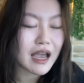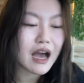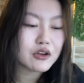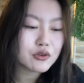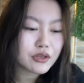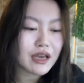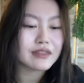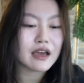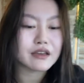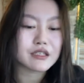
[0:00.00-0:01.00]
how do you
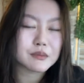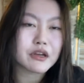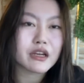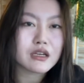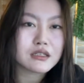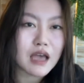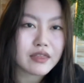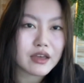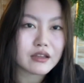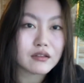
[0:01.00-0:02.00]
get that experience
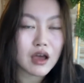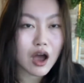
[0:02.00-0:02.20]
and then